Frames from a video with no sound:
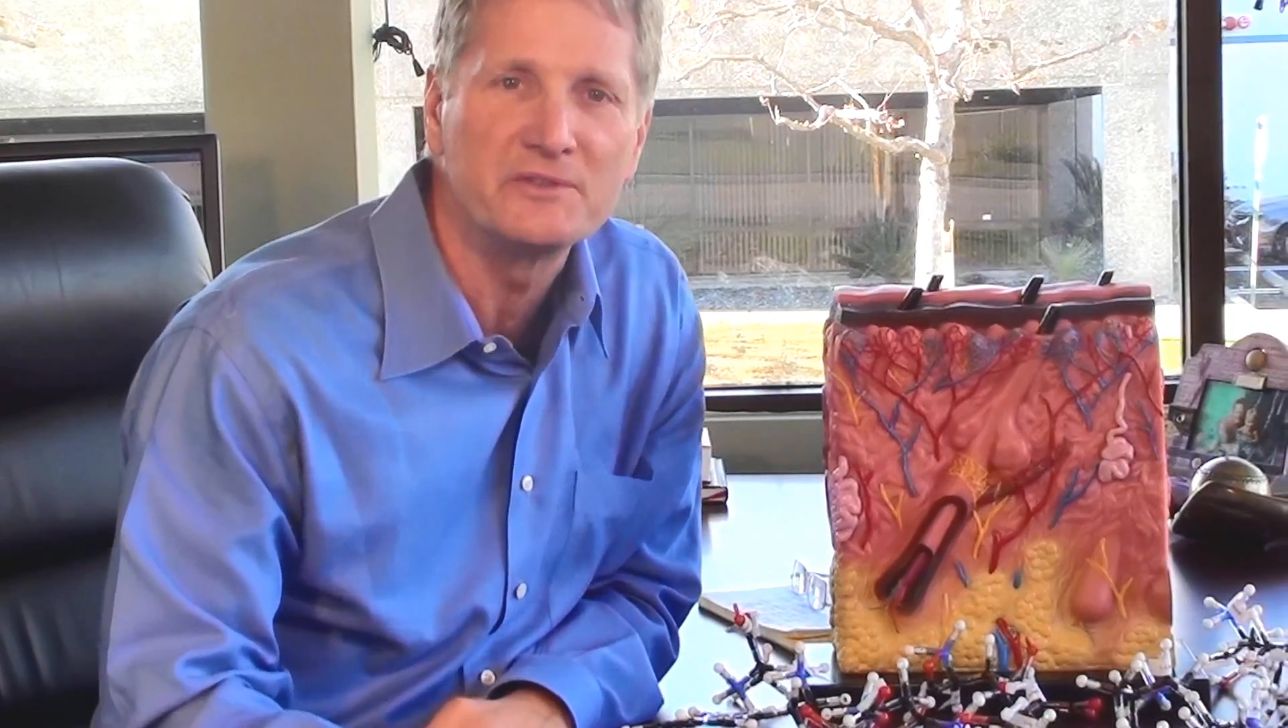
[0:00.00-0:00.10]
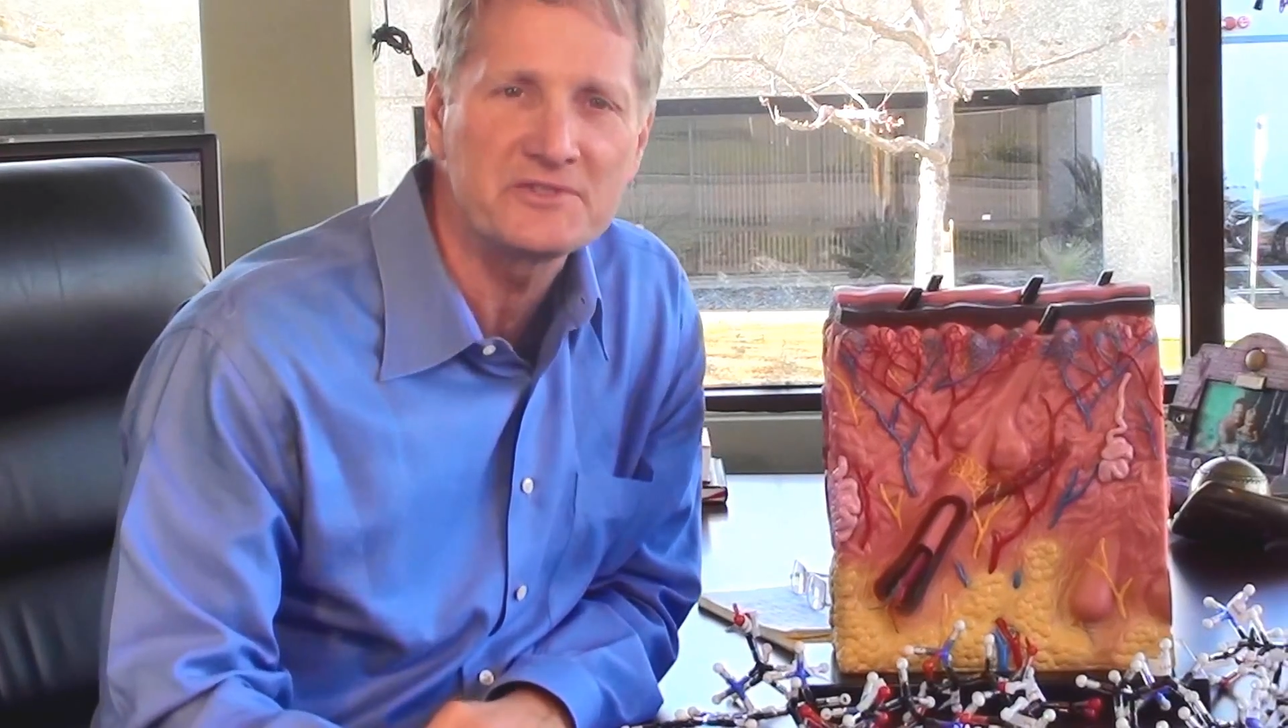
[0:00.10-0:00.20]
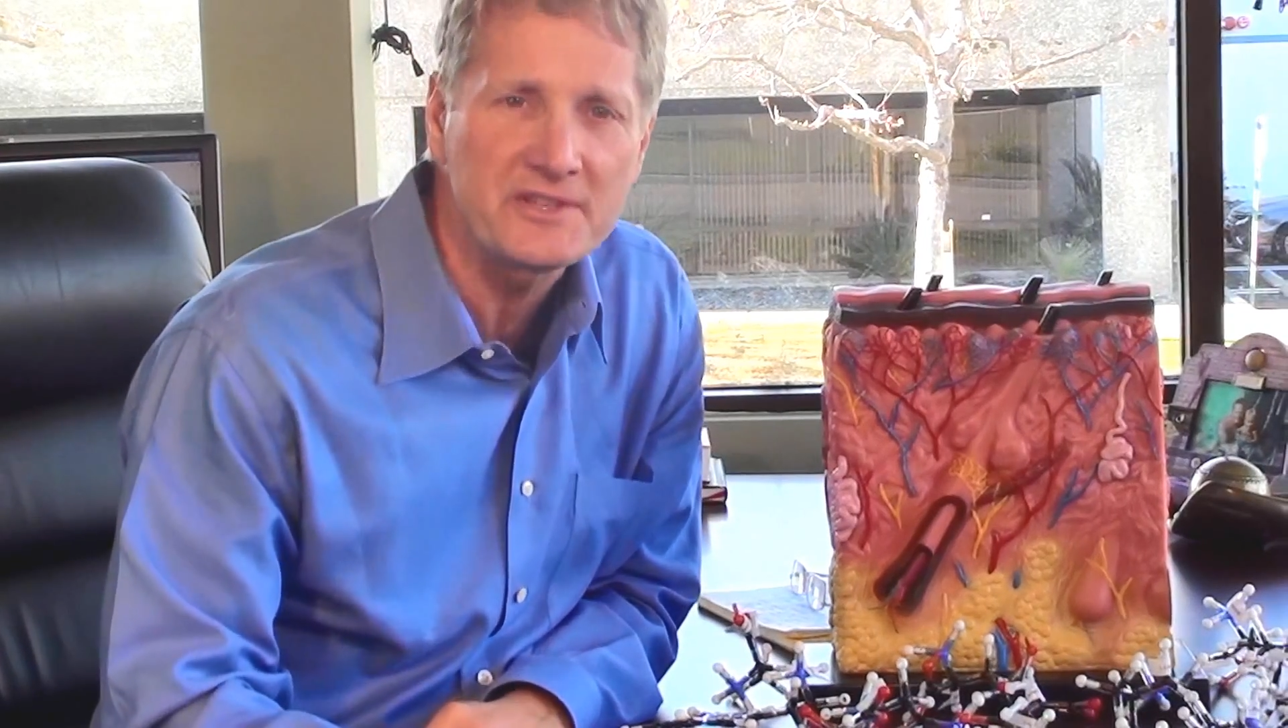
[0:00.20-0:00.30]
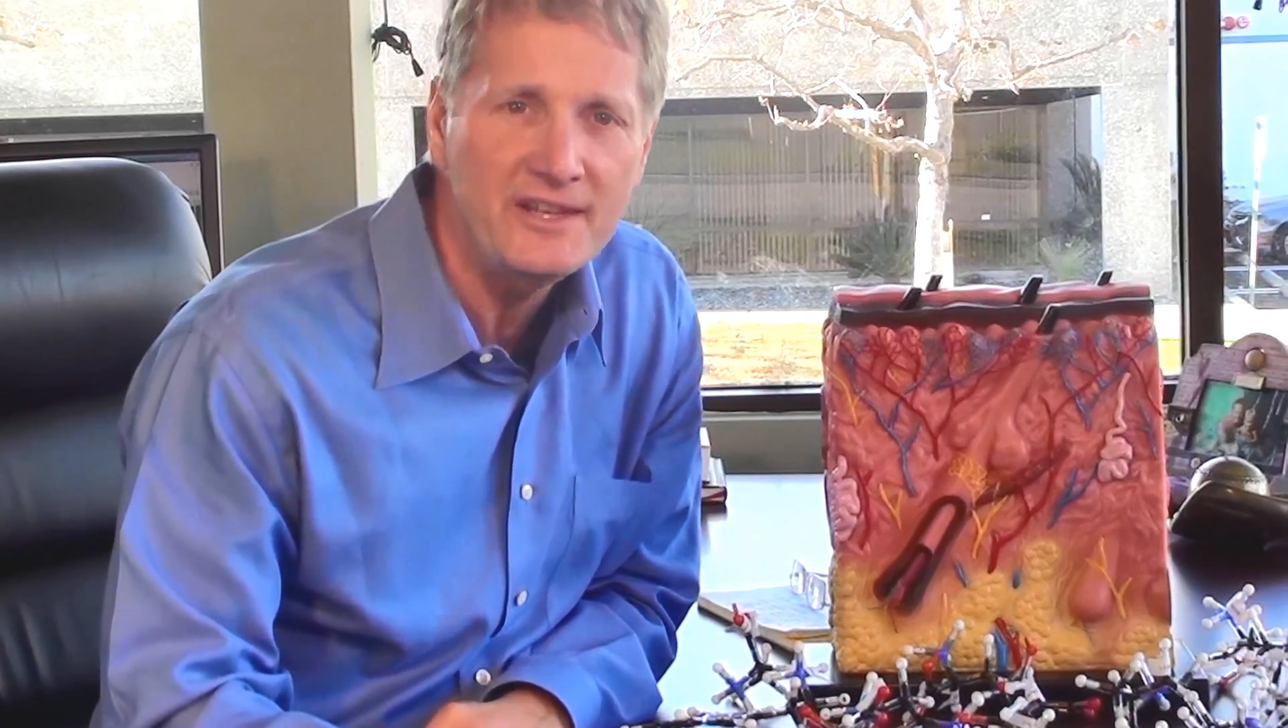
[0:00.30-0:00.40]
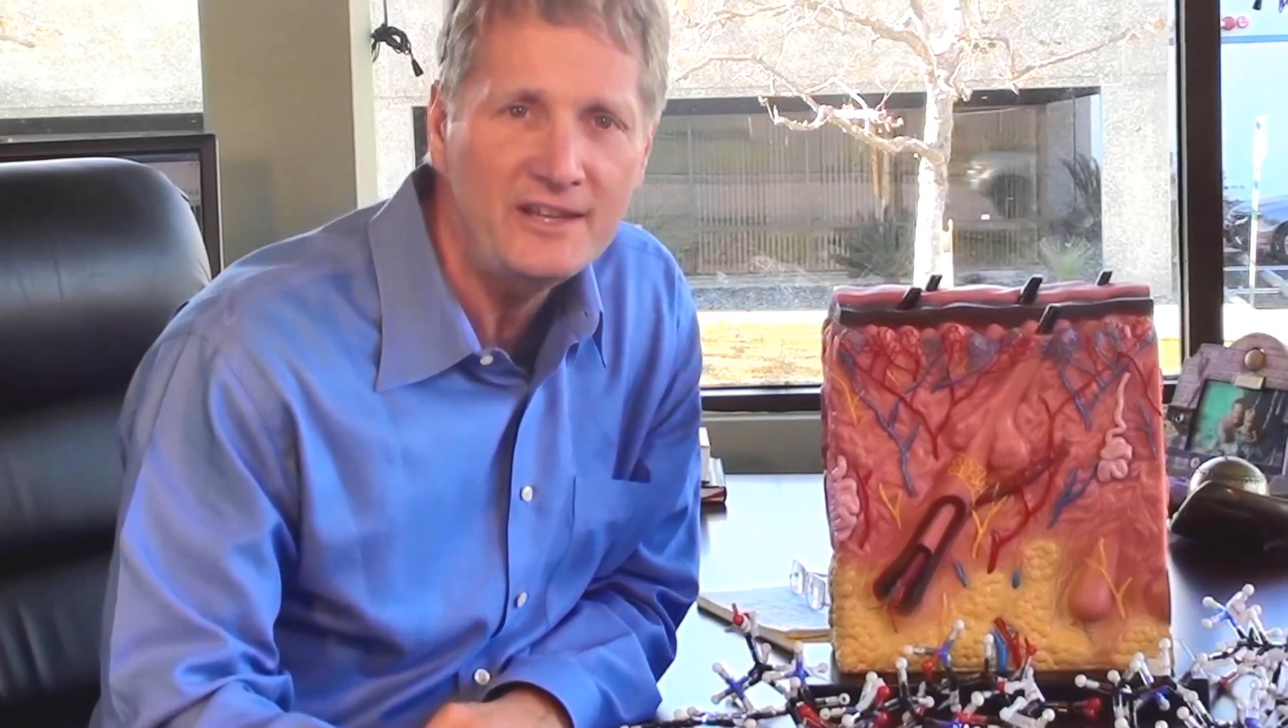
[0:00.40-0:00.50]
your
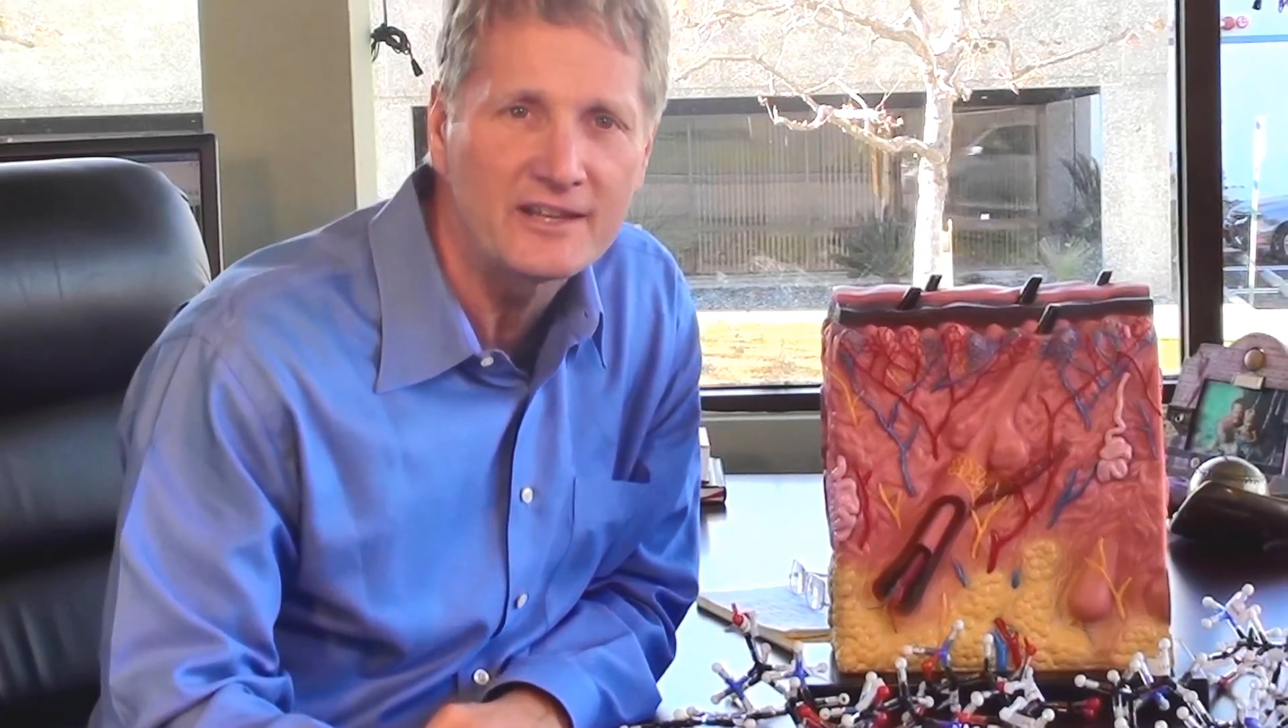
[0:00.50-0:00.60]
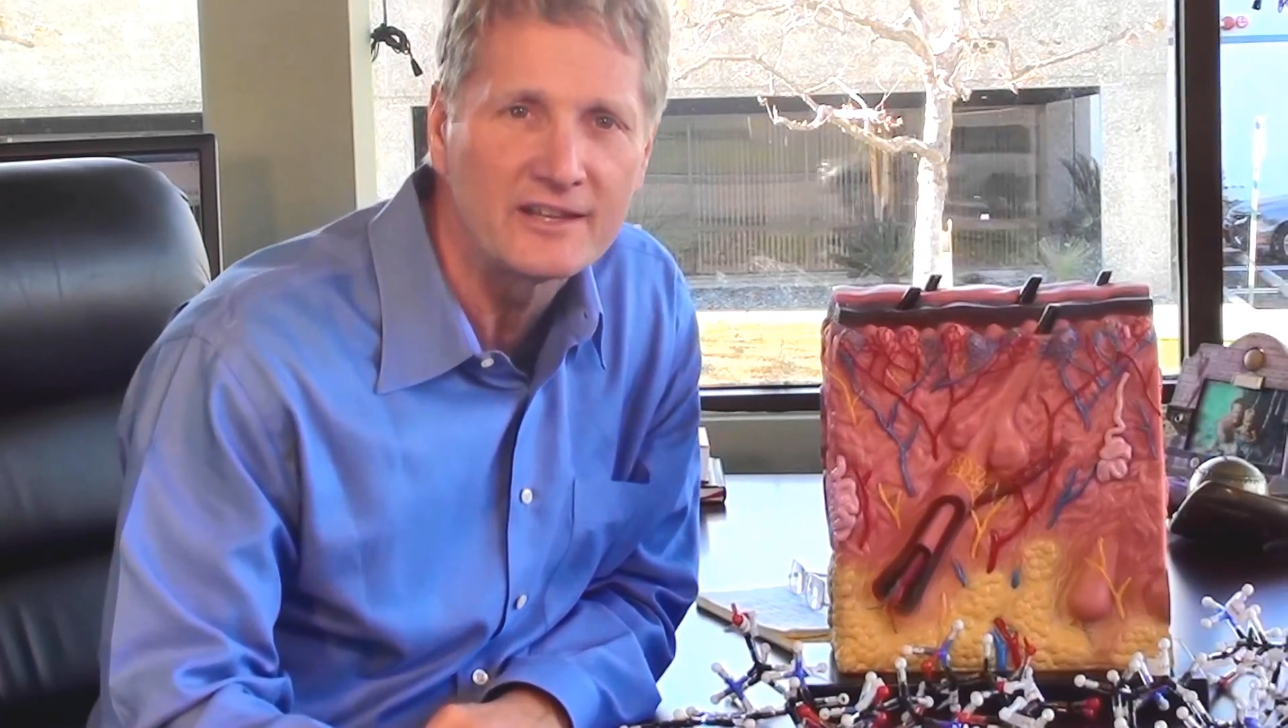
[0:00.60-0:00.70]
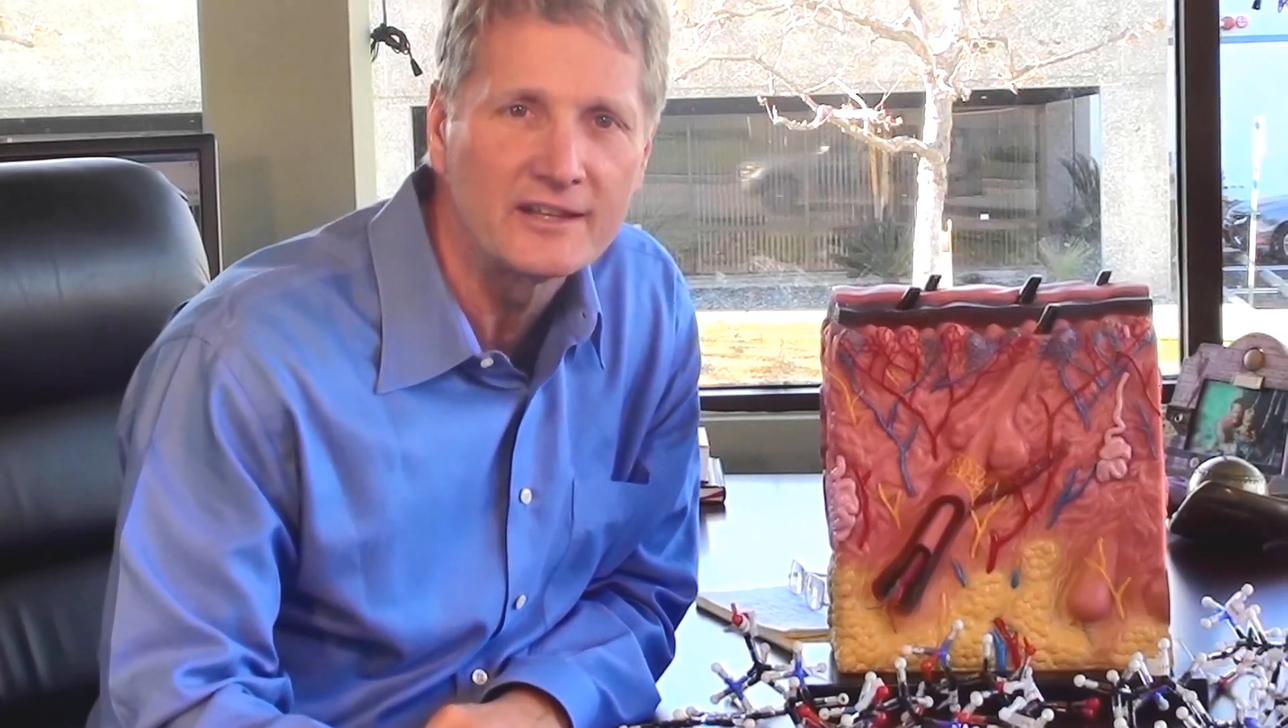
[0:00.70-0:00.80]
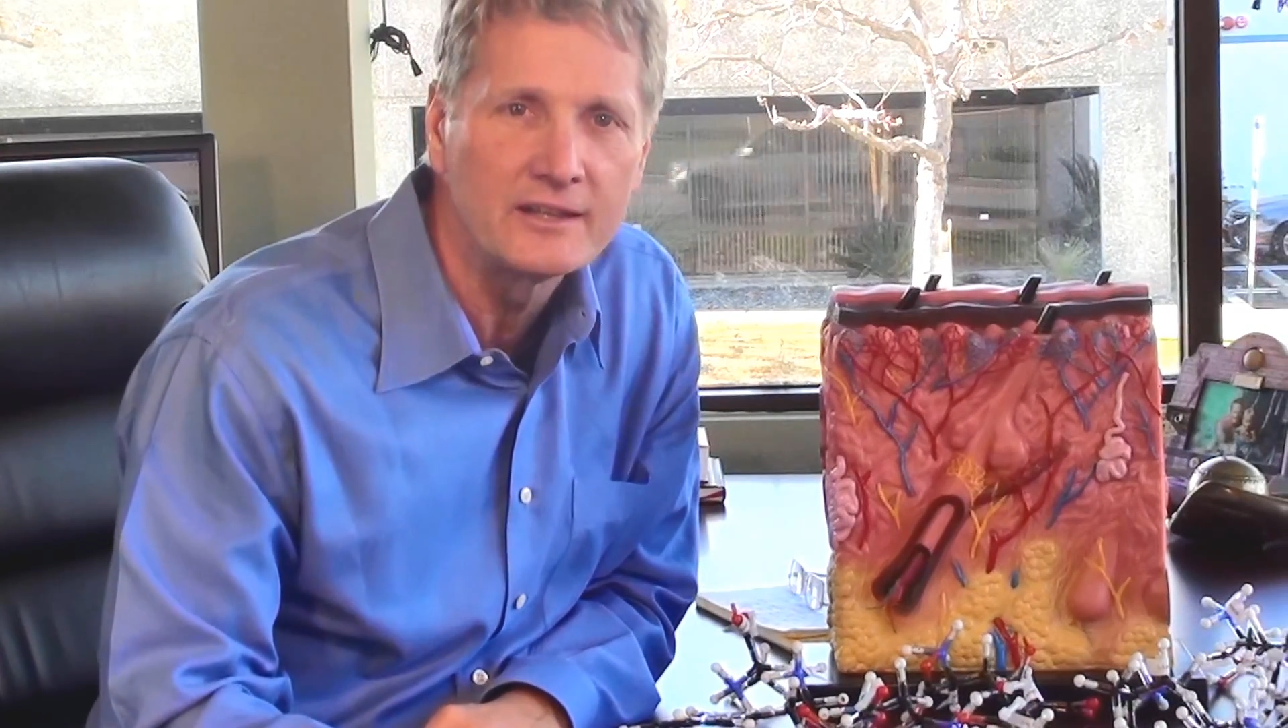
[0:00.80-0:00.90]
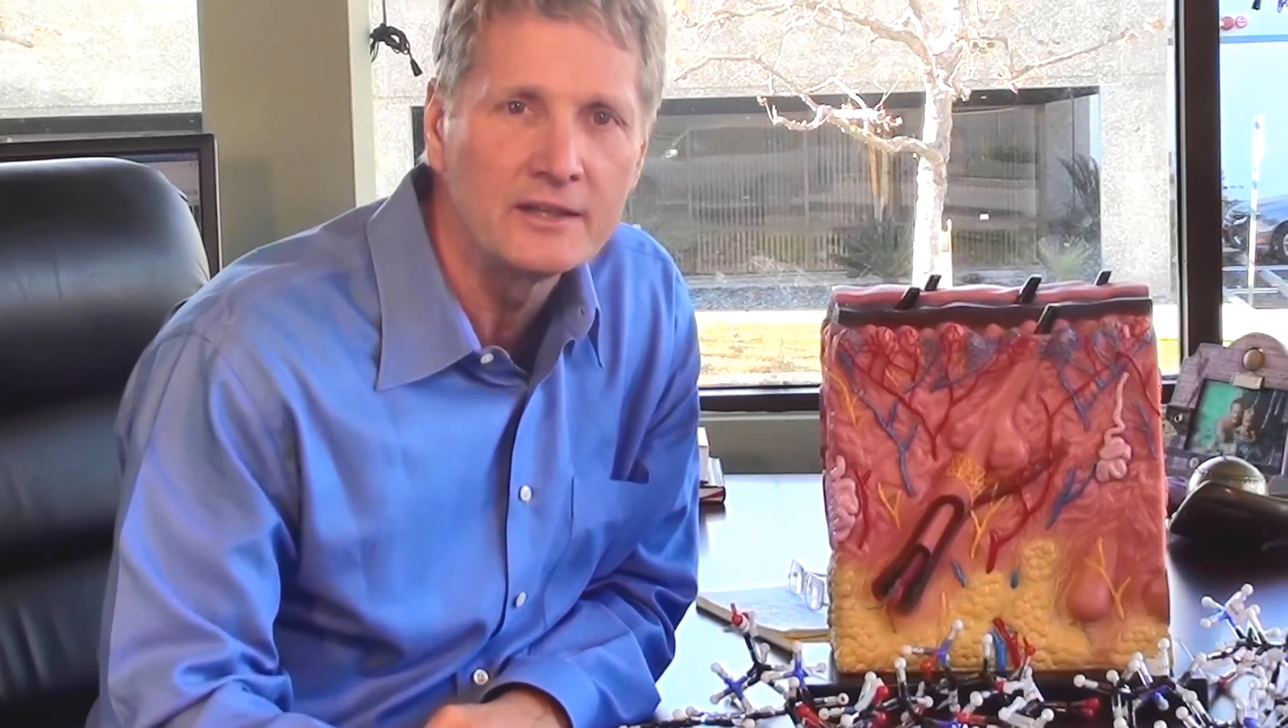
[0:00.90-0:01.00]
skin.